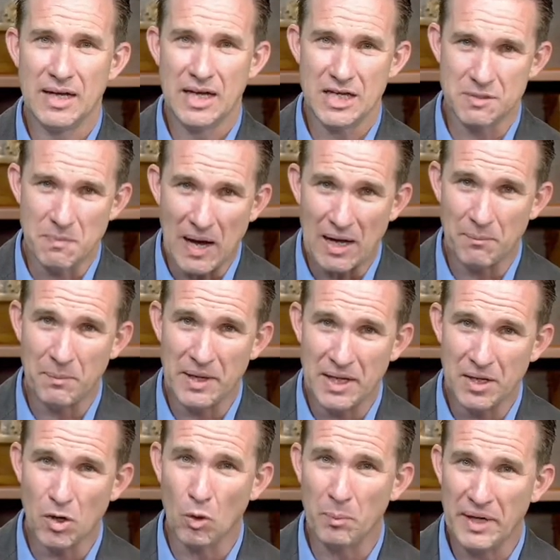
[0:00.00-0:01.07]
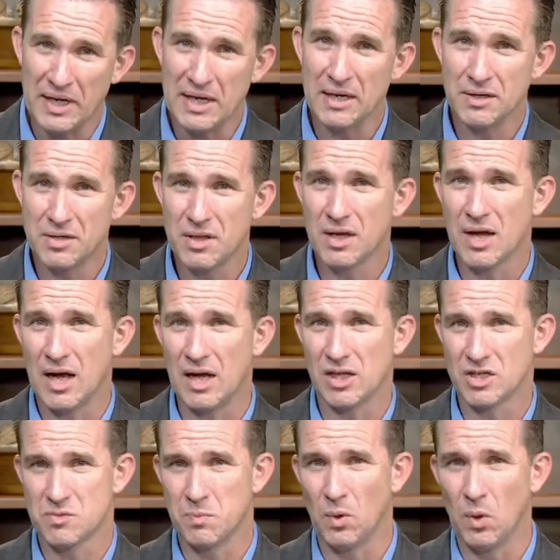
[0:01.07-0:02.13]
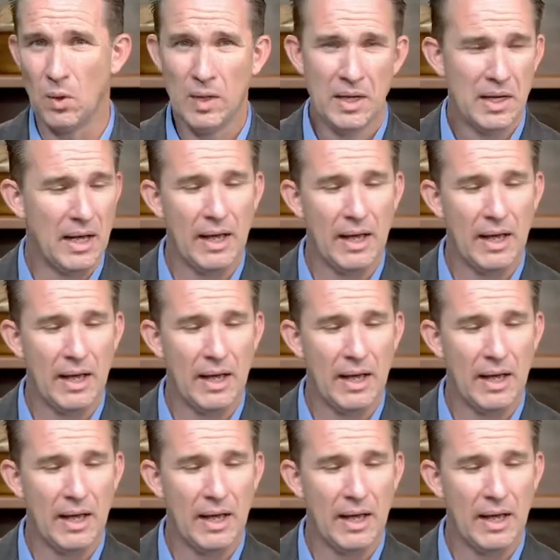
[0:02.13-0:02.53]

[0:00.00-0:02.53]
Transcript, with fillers: is by being obedient to the gospel